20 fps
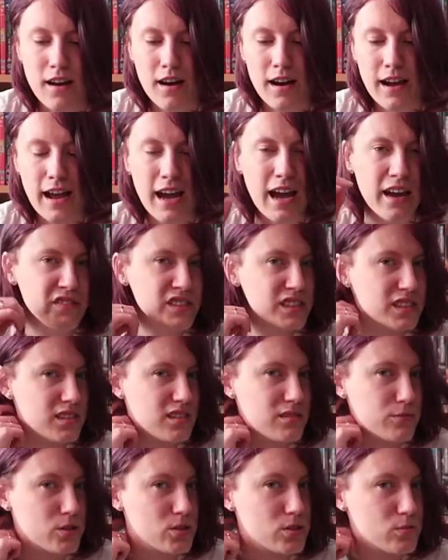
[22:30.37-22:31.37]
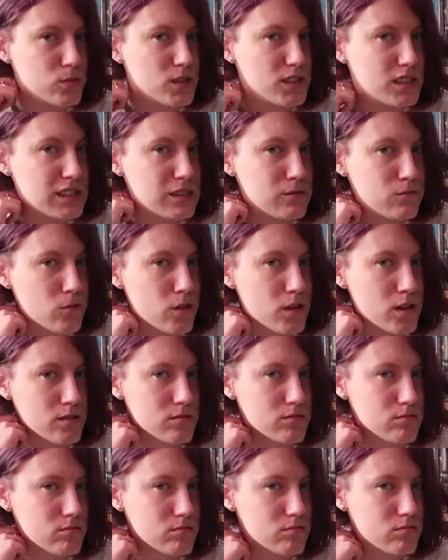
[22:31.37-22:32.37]
I haven't seen the most recent
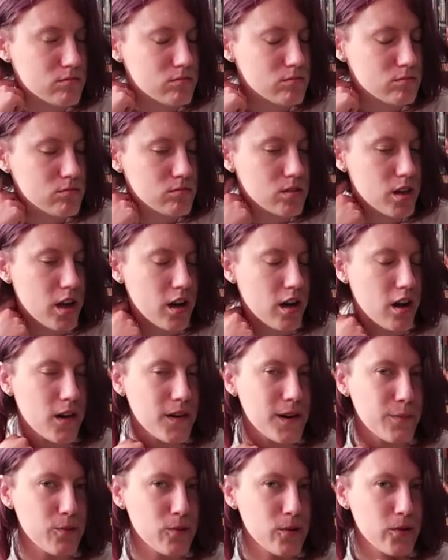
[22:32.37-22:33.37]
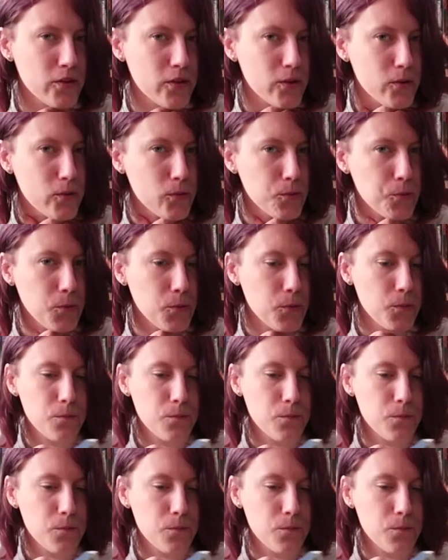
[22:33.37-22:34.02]
one. I can't remember what it's called.